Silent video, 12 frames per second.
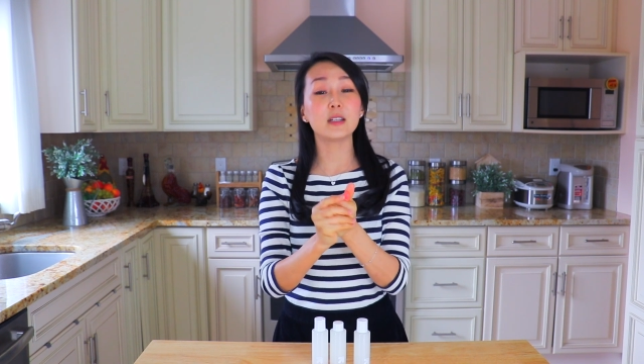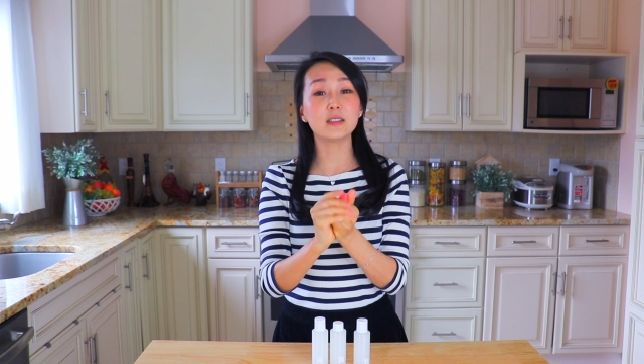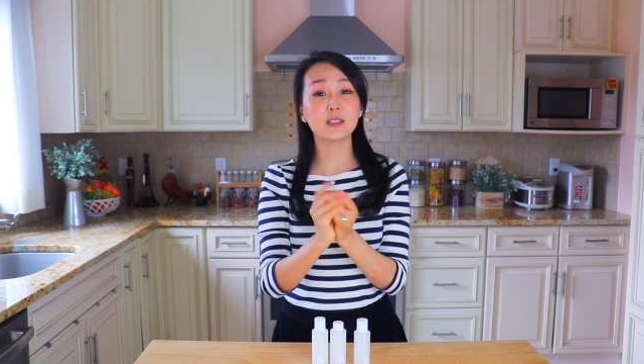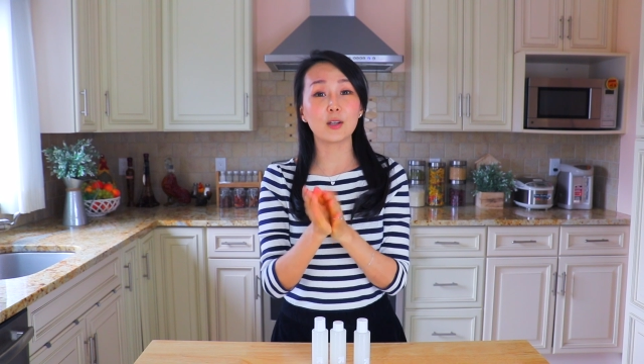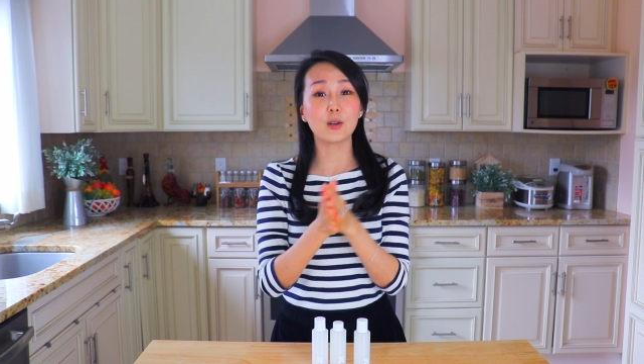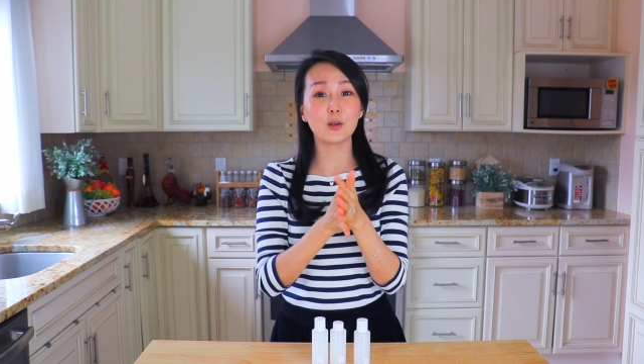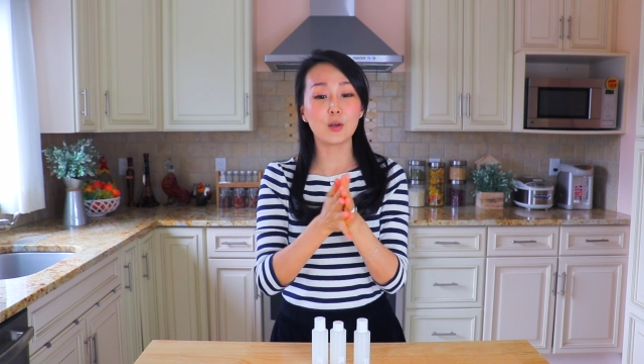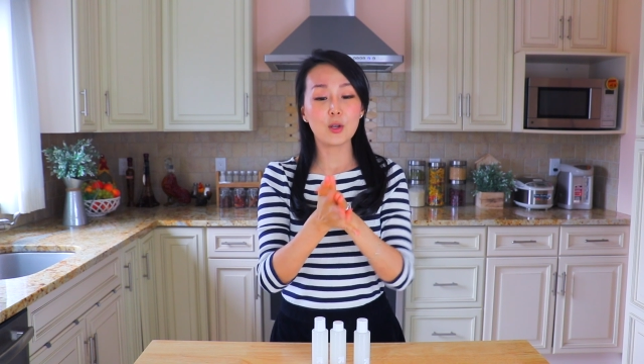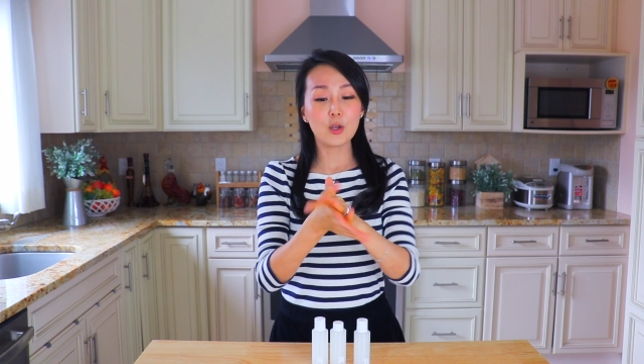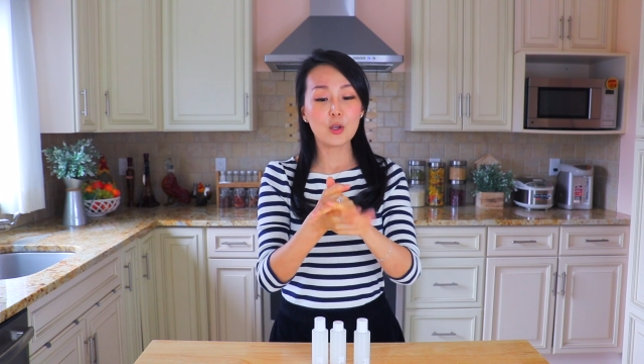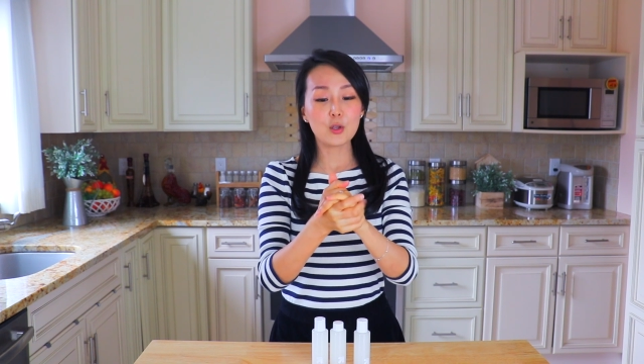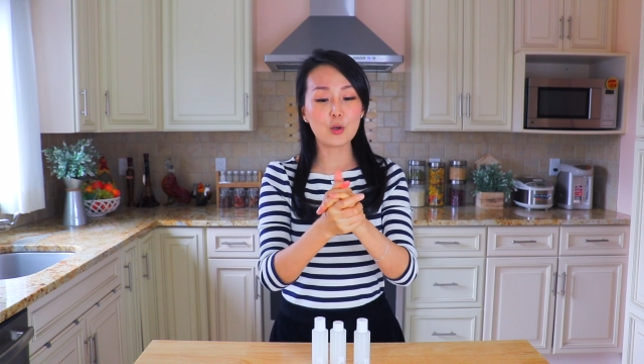until
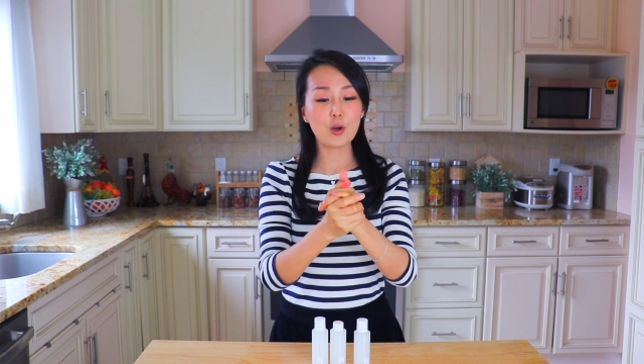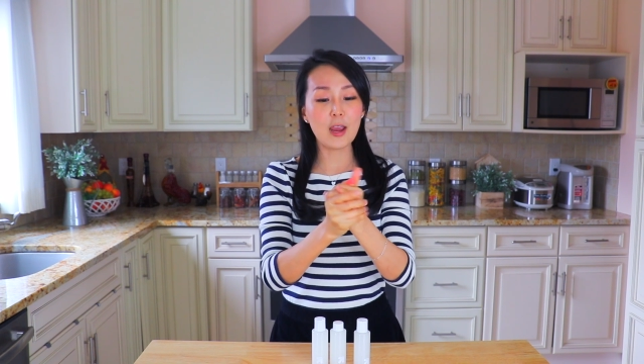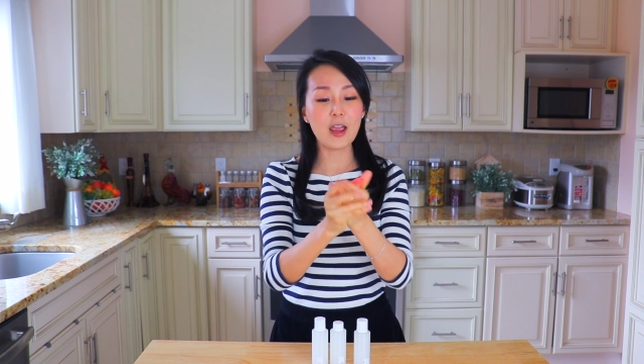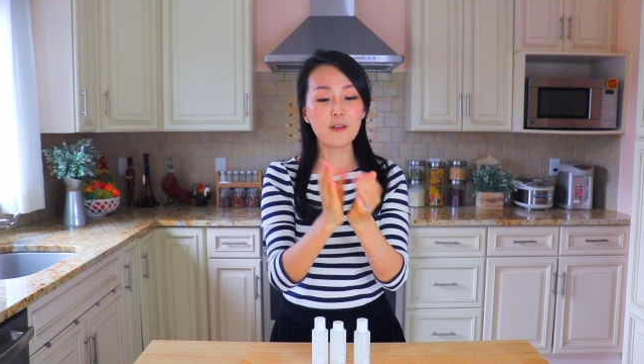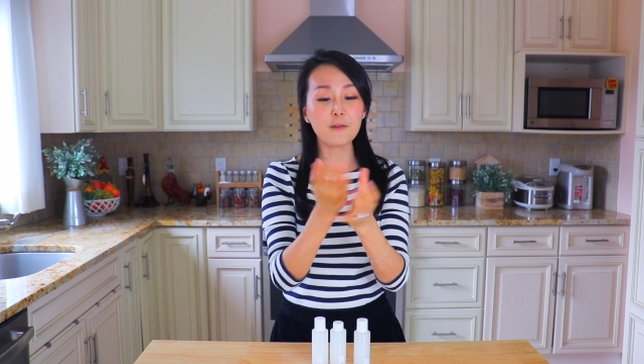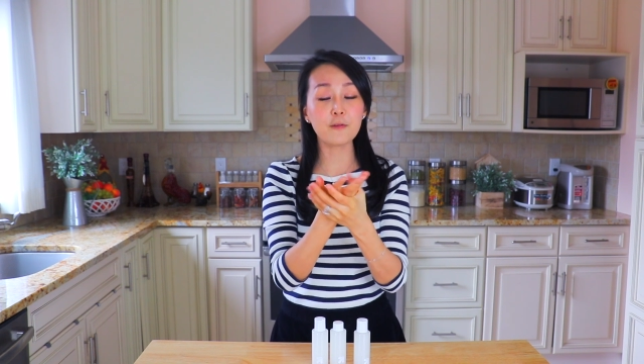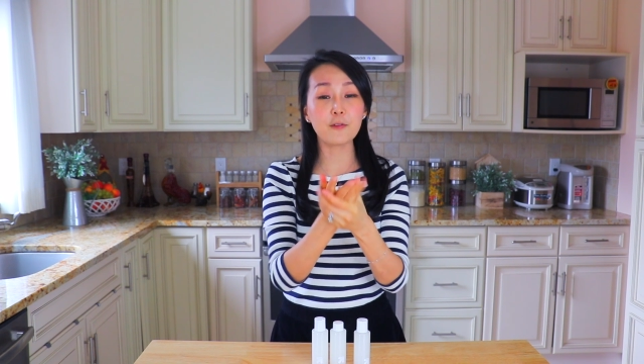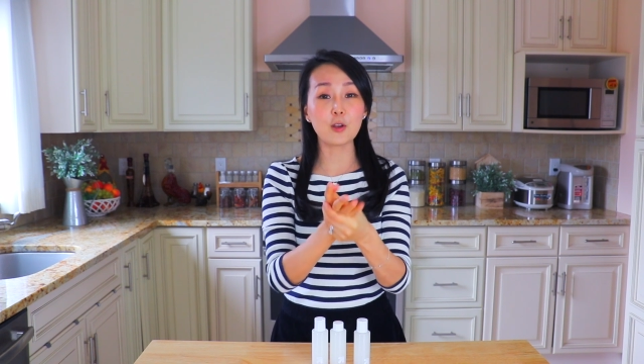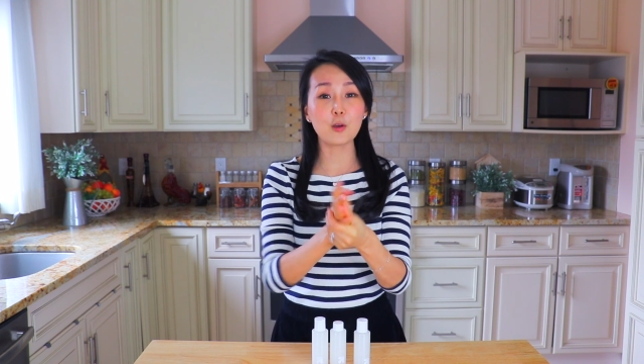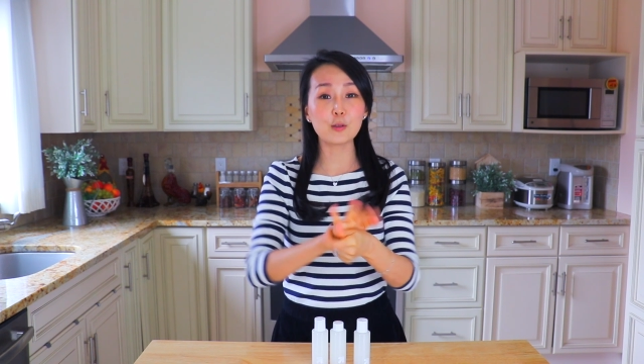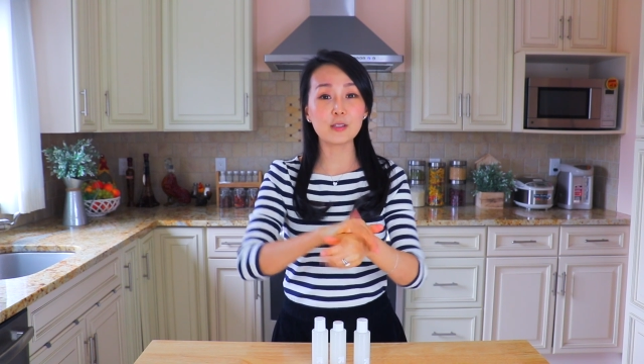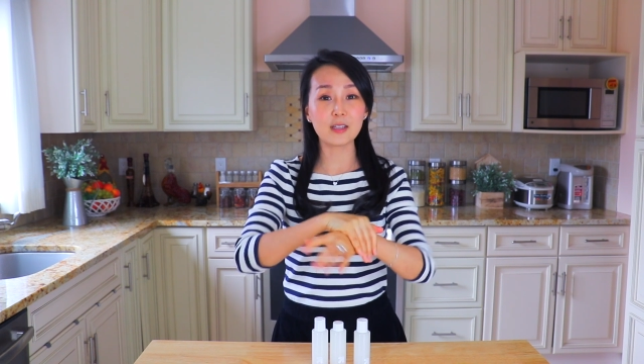your hand
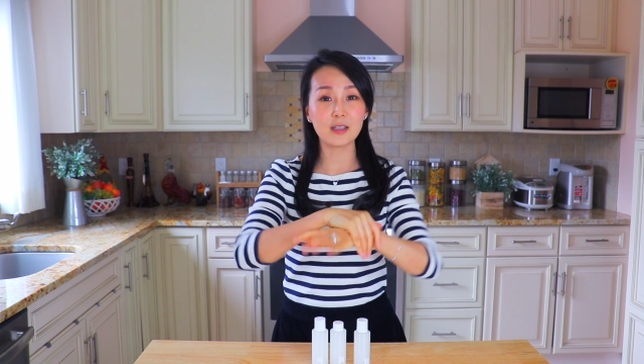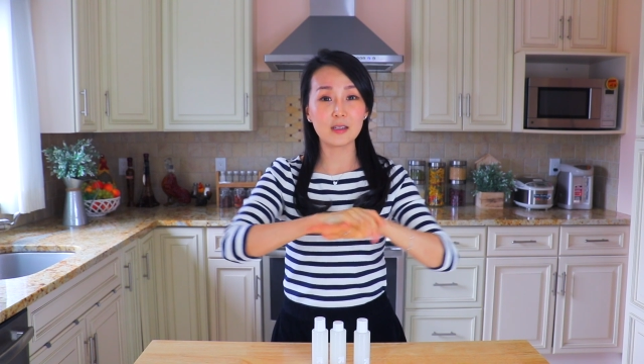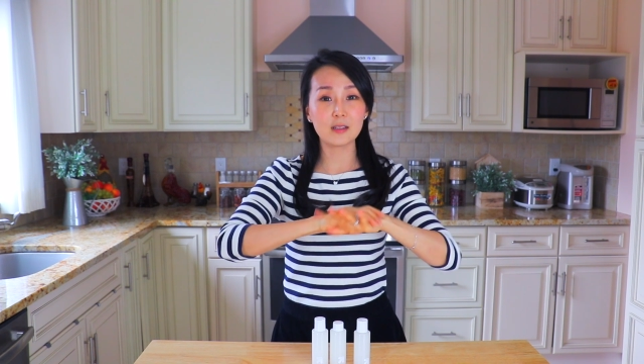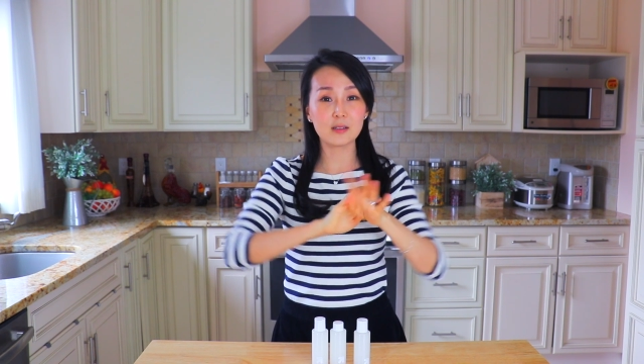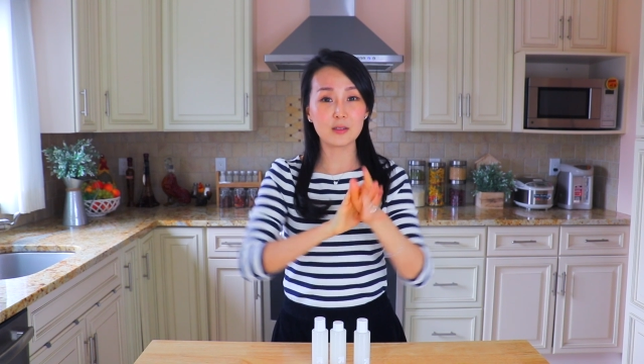feels like